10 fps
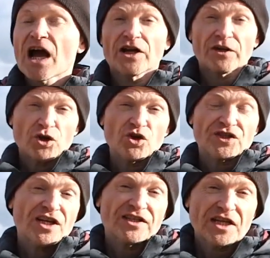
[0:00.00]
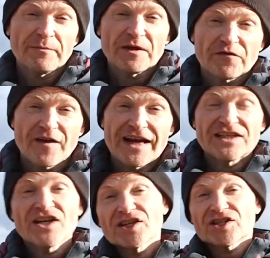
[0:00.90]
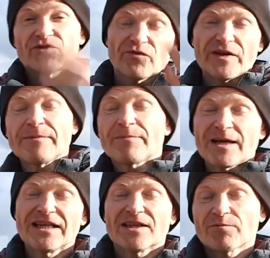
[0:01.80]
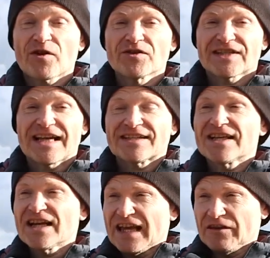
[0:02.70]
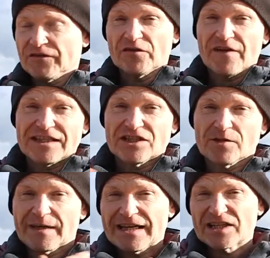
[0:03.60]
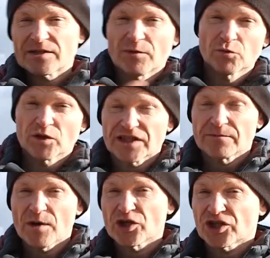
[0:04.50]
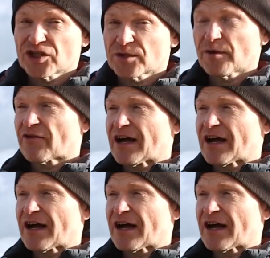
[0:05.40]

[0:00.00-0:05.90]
And of course, don't be afraid to repeat the process if you've ended up getting some unwanted motion somewhere